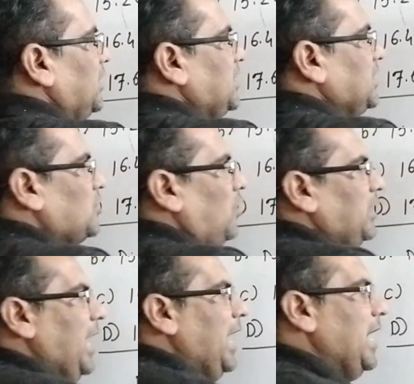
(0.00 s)
It is
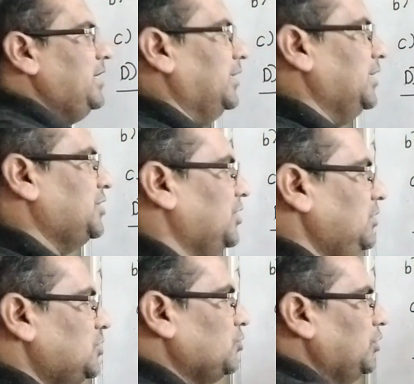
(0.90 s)
called end correction.
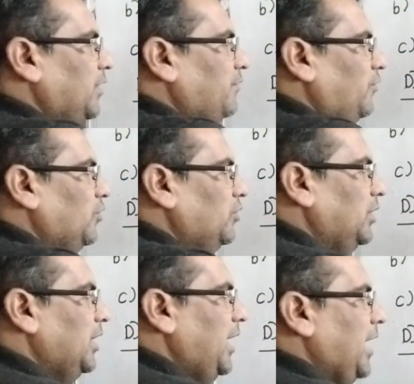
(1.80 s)
So therefore
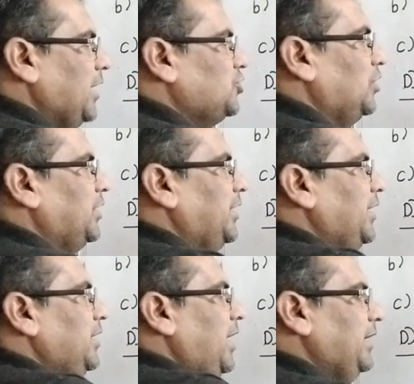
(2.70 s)
actual
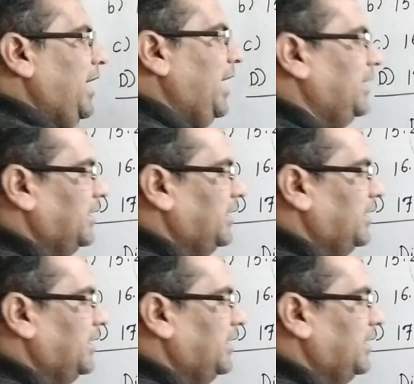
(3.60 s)
reading and end